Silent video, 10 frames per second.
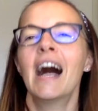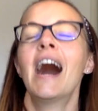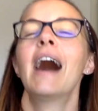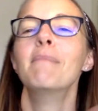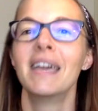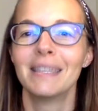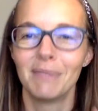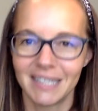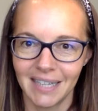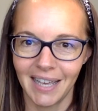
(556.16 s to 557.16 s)
I made the
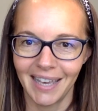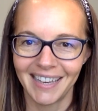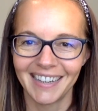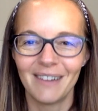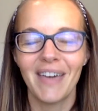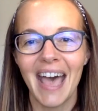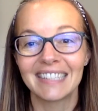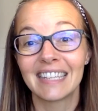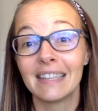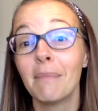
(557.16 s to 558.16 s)
mistake of
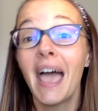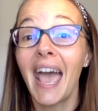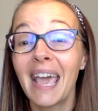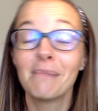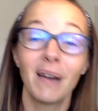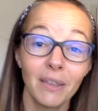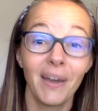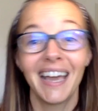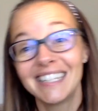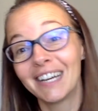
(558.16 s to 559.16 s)
asking them, hey, by the
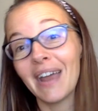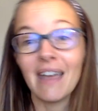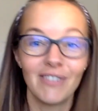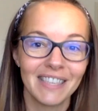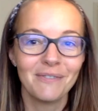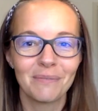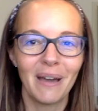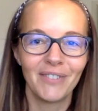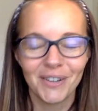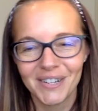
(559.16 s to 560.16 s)
way, I share everything with my
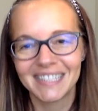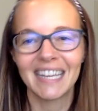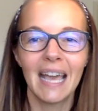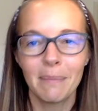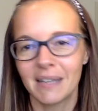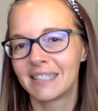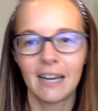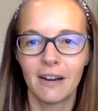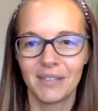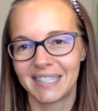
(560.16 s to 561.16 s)
viewers. Can I
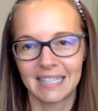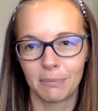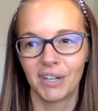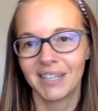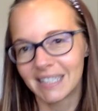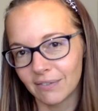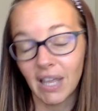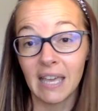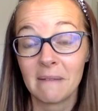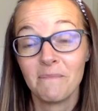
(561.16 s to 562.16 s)
share this experience of
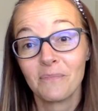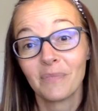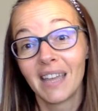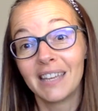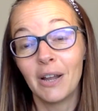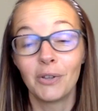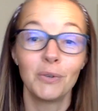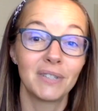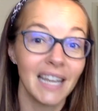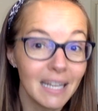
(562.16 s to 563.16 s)
you
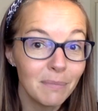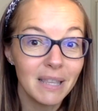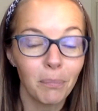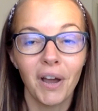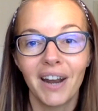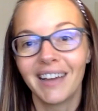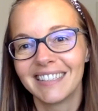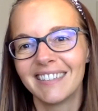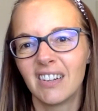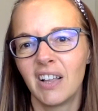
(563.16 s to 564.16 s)
sending me the product?
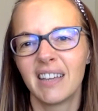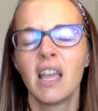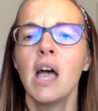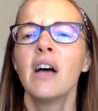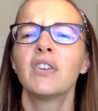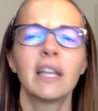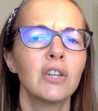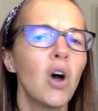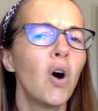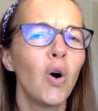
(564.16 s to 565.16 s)
And they're like,
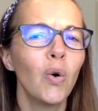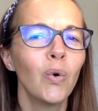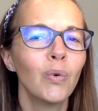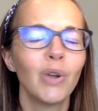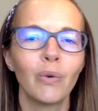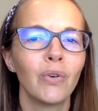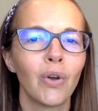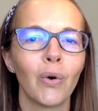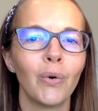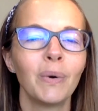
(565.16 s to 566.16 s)
no.
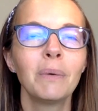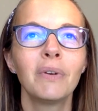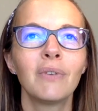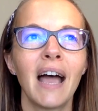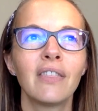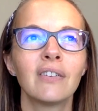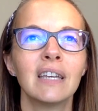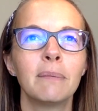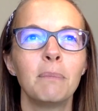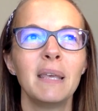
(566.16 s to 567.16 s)
We would rather
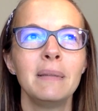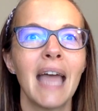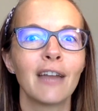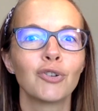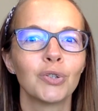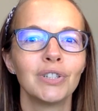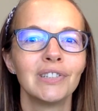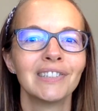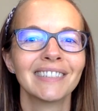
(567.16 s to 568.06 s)
it be natural.